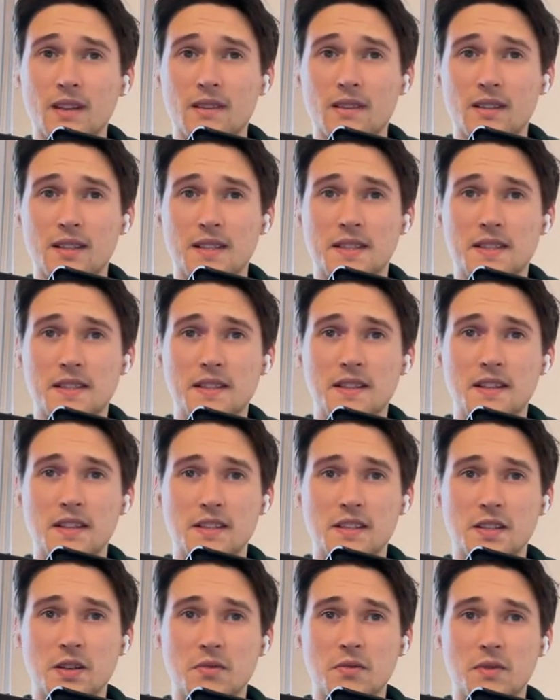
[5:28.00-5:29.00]
Let's see.
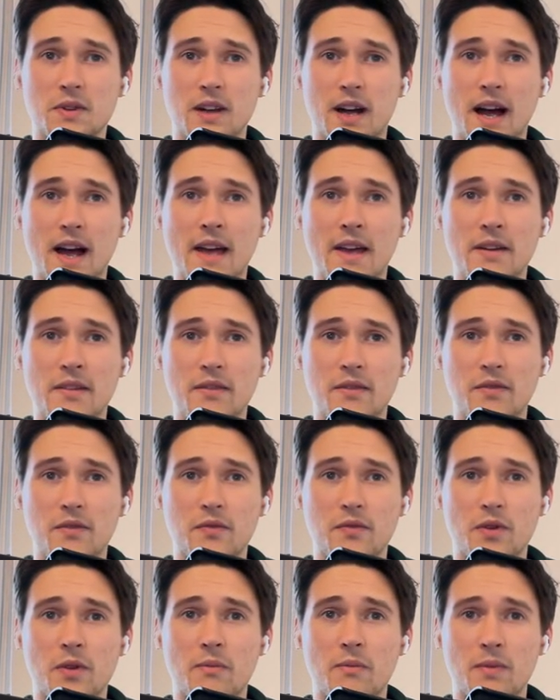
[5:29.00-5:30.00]
So I,
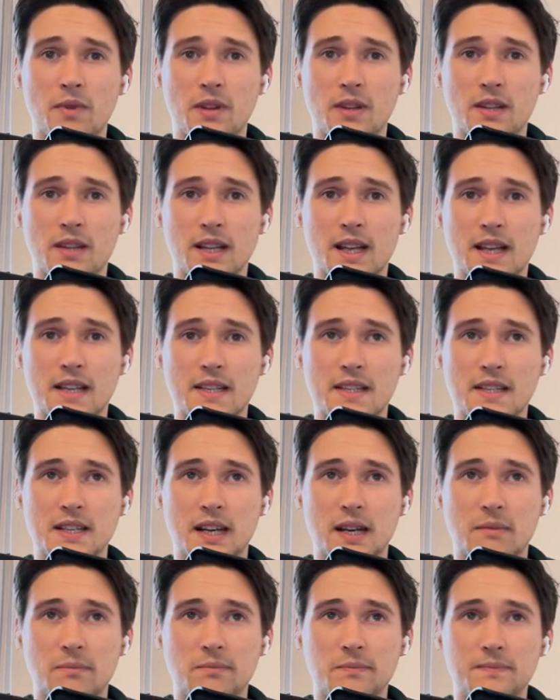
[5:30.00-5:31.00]
from last
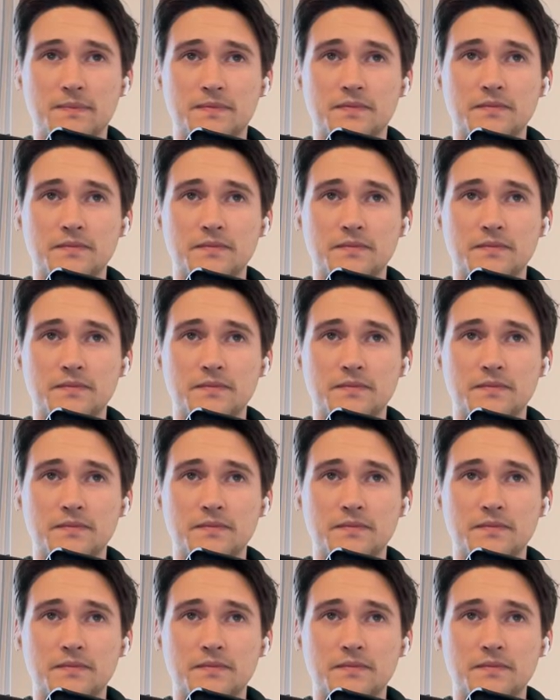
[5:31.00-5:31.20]
time,